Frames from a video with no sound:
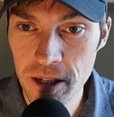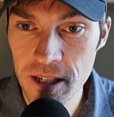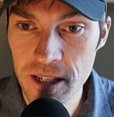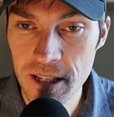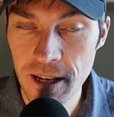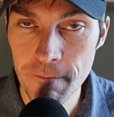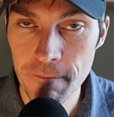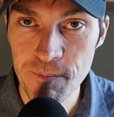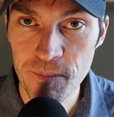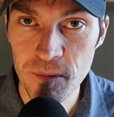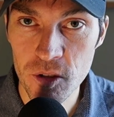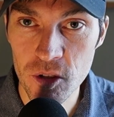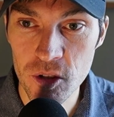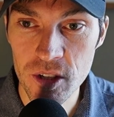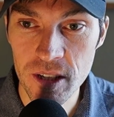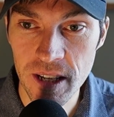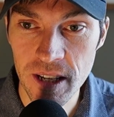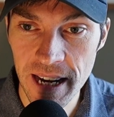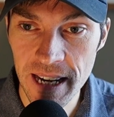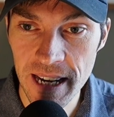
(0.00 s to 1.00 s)
that
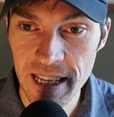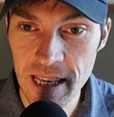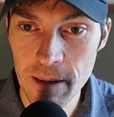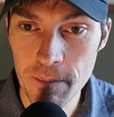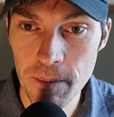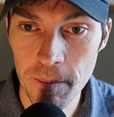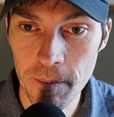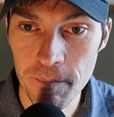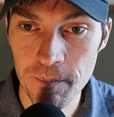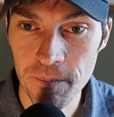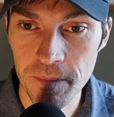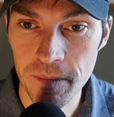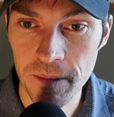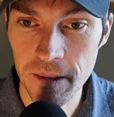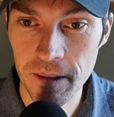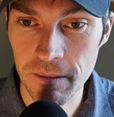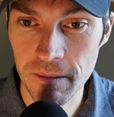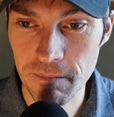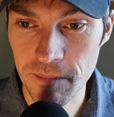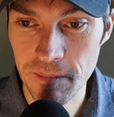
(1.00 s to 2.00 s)
just kind of keep
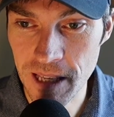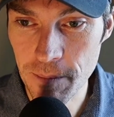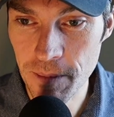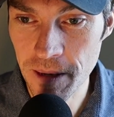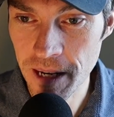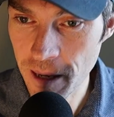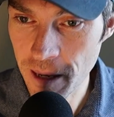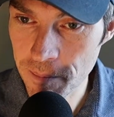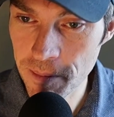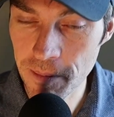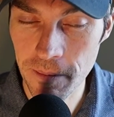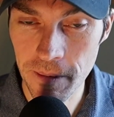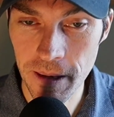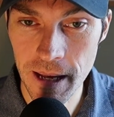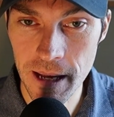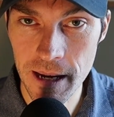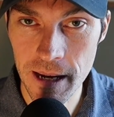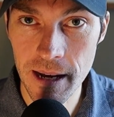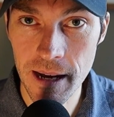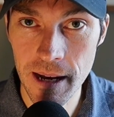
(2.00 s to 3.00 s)
it up
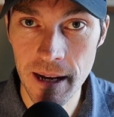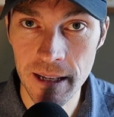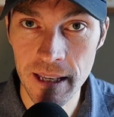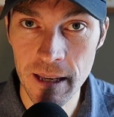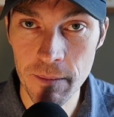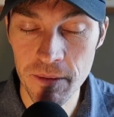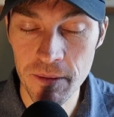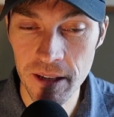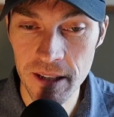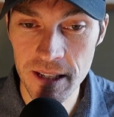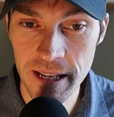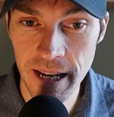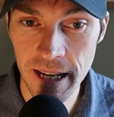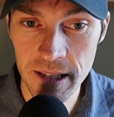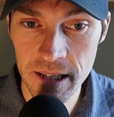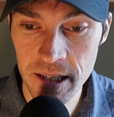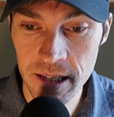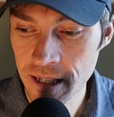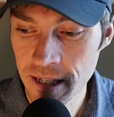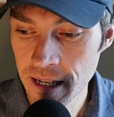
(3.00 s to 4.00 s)
and keep things
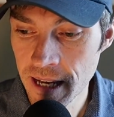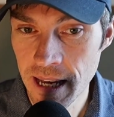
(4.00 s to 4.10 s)
nice.